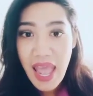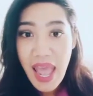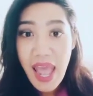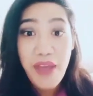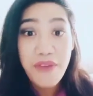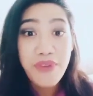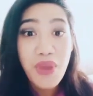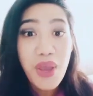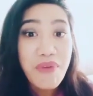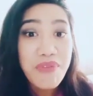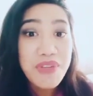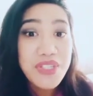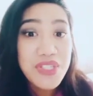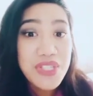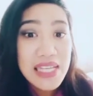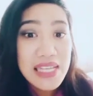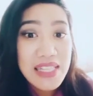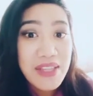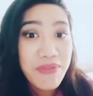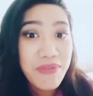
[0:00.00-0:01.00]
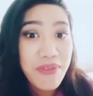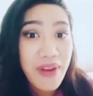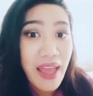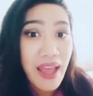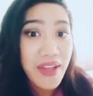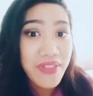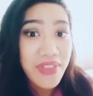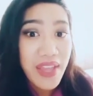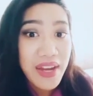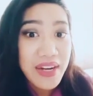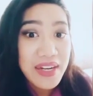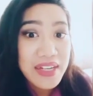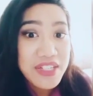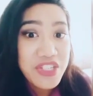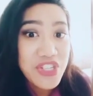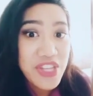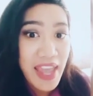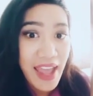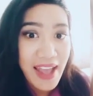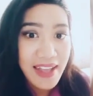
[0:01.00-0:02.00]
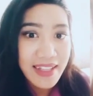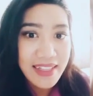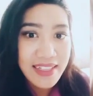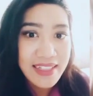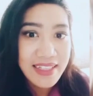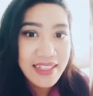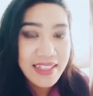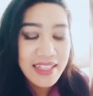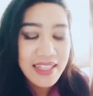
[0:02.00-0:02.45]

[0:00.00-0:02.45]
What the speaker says: Have you ever seen the flight attendants yet?